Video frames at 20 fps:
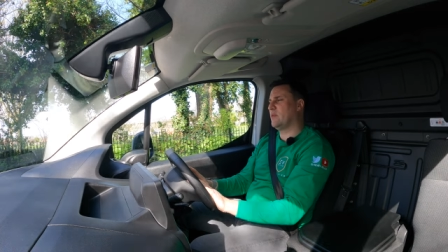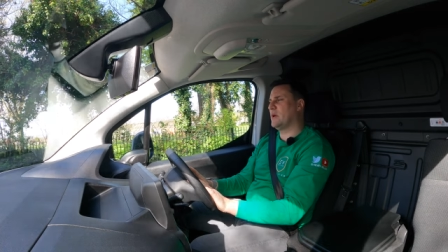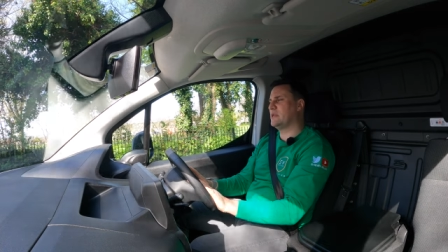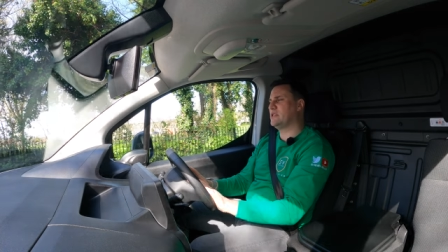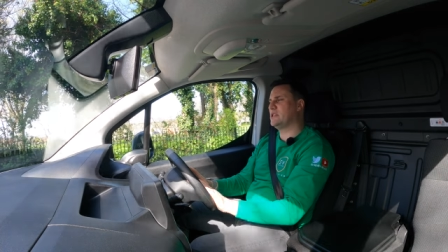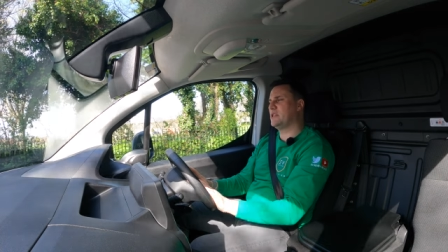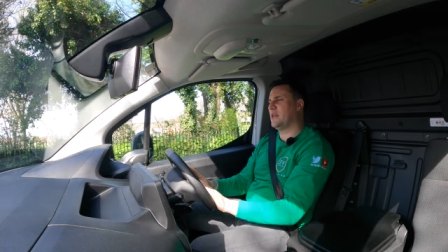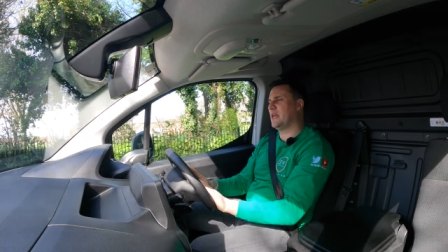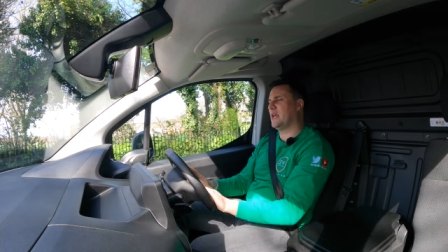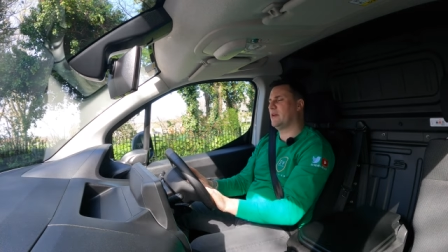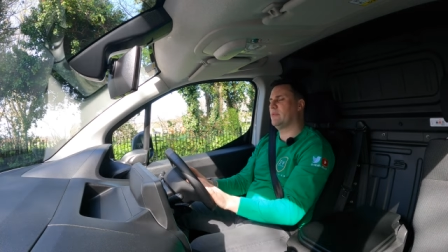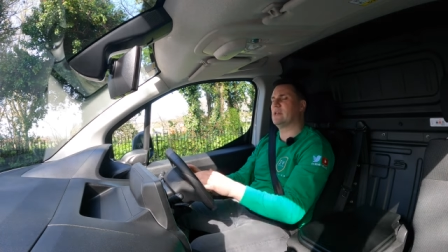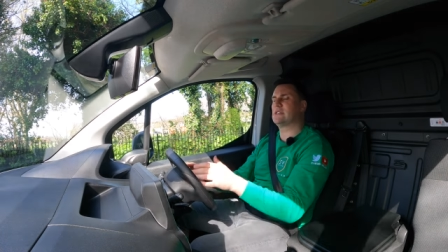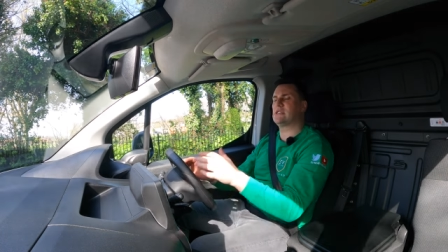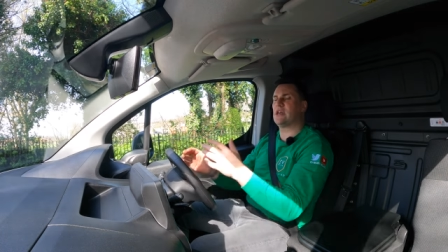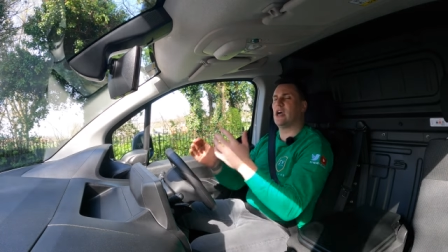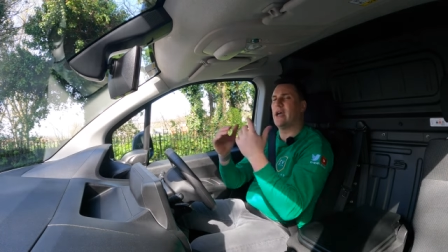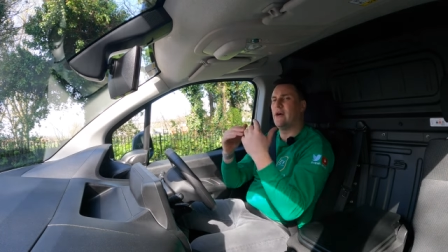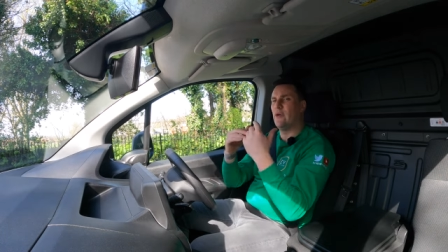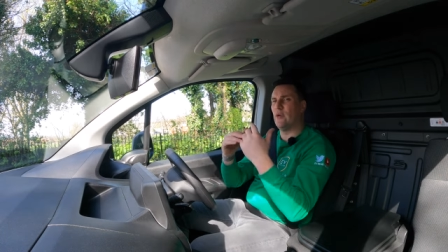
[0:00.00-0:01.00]
what you think of it.
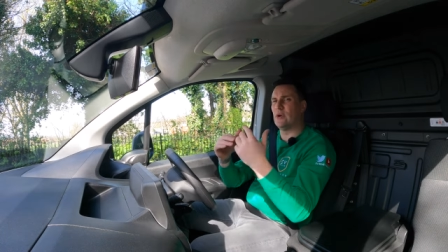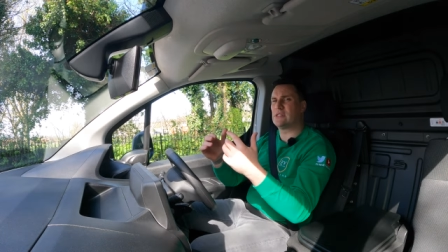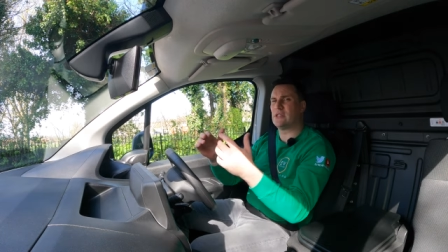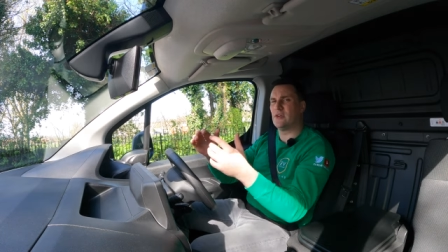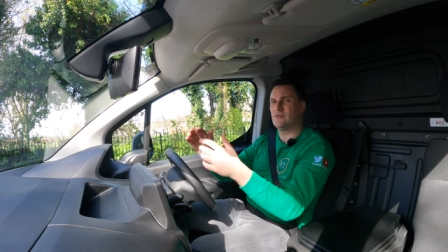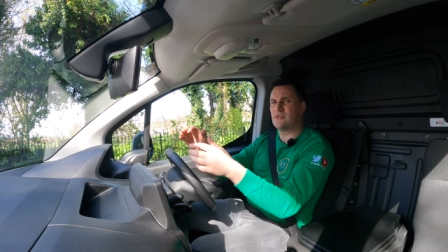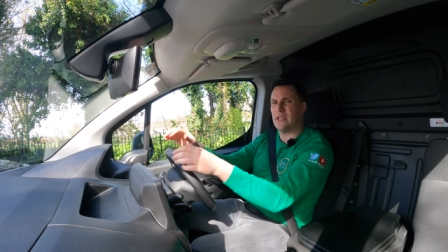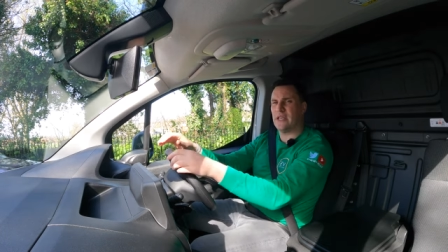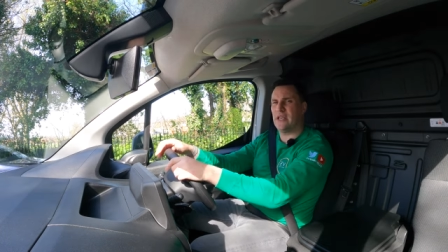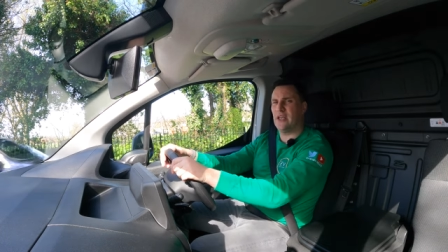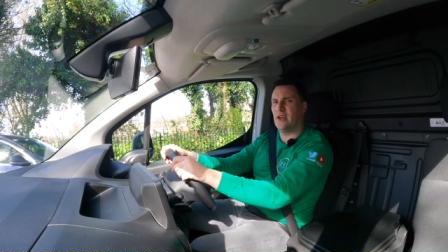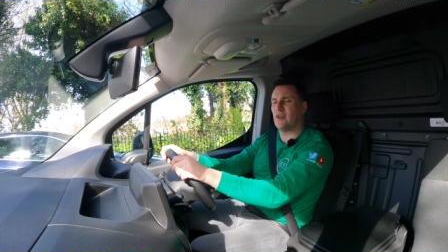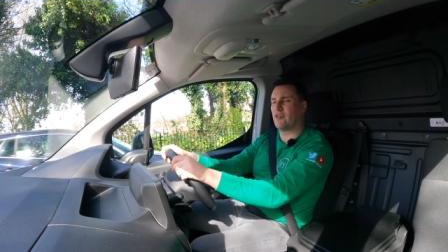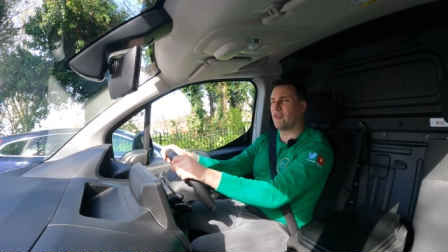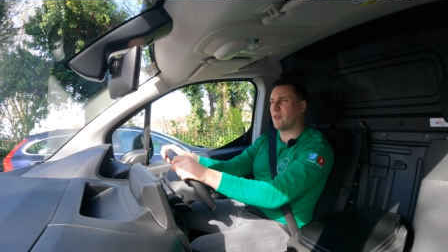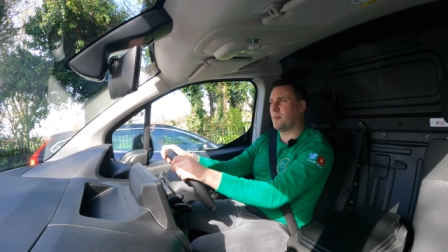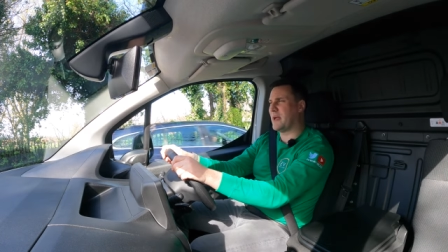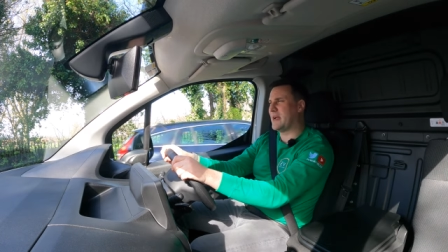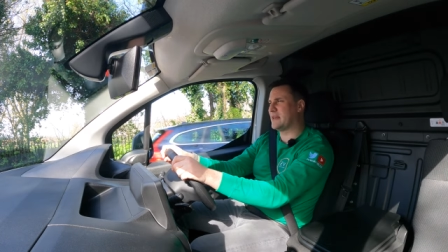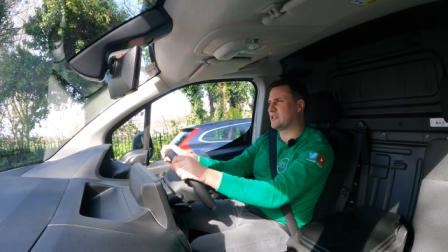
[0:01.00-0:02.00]
I always love to hear
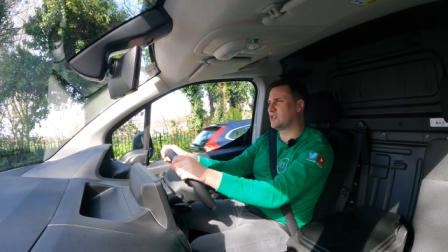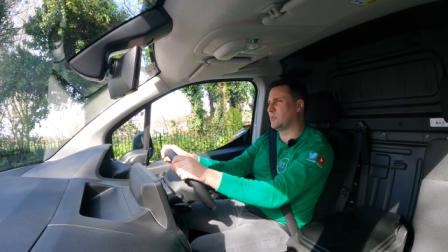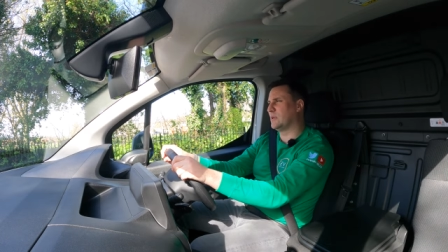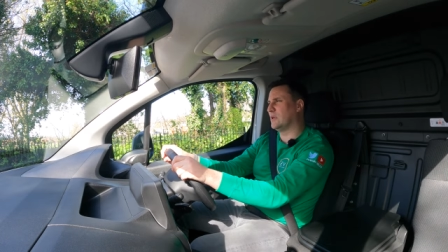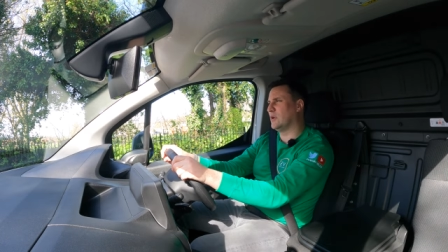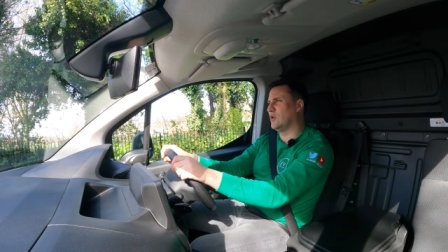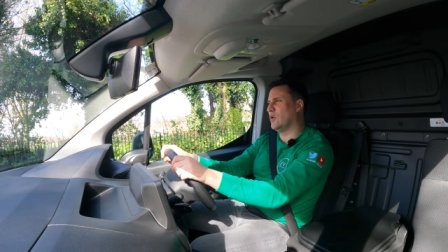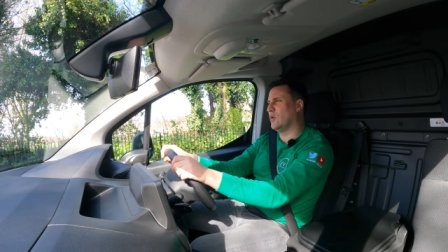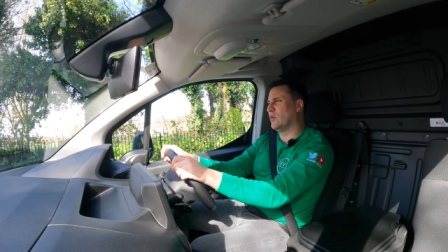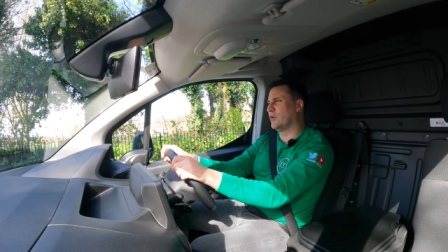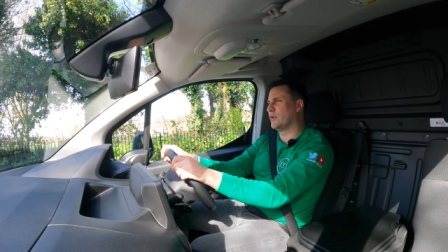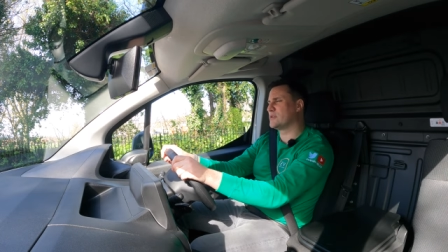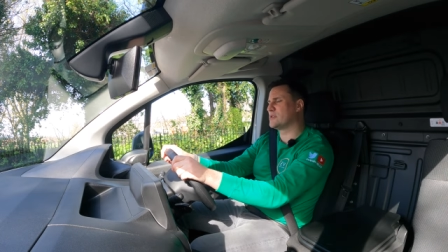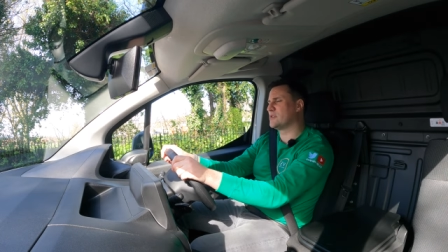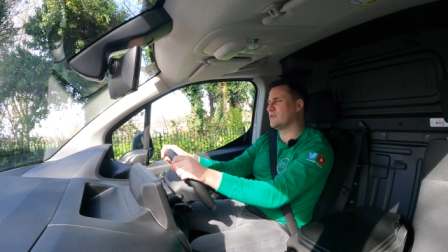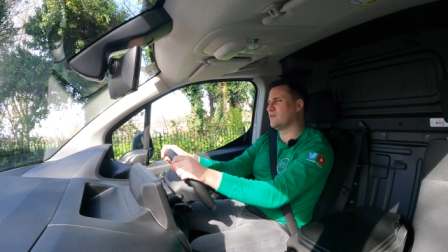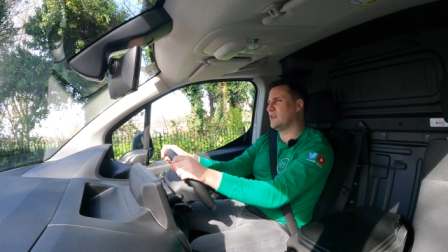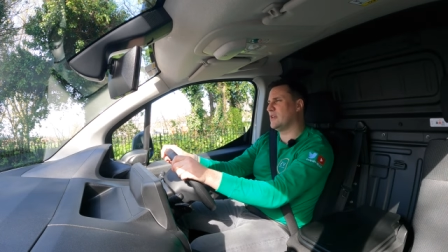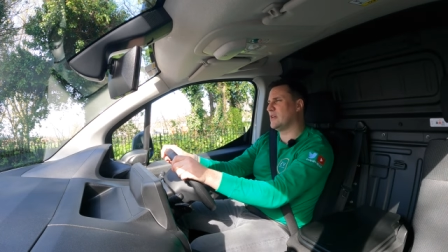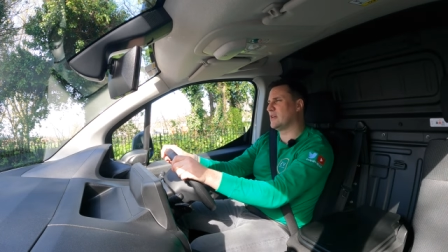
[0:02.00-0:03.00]
from actual owners
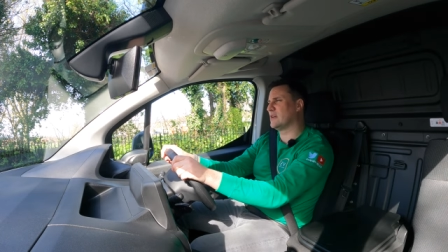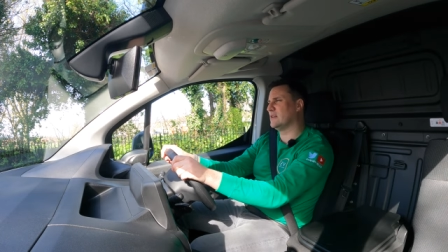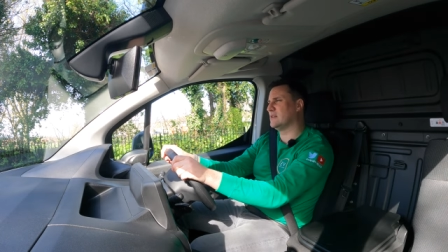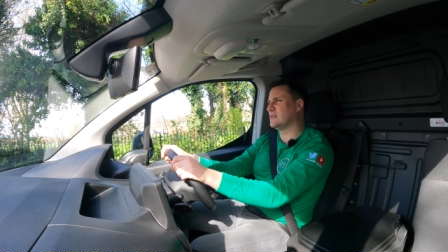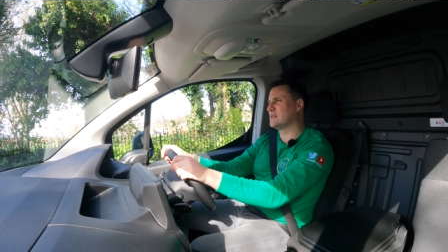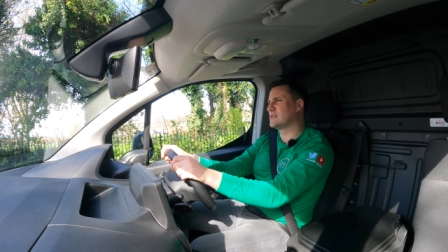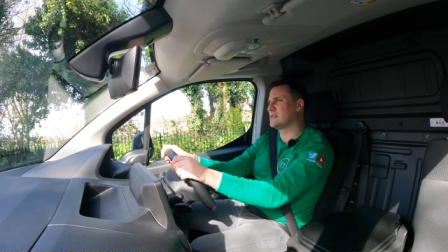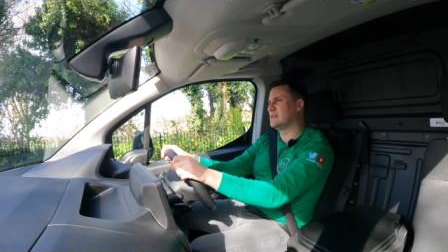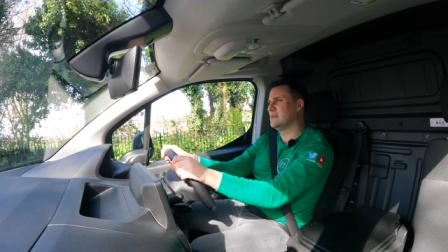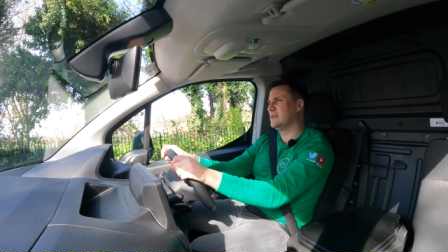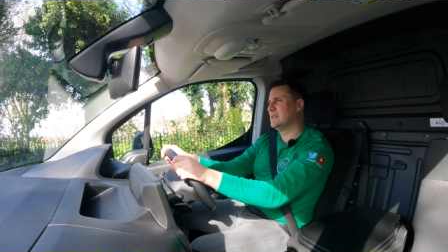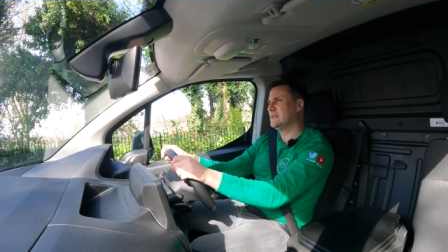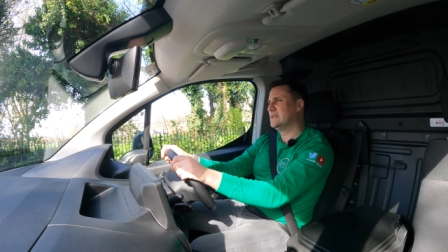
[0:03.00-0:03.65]
of vehicles.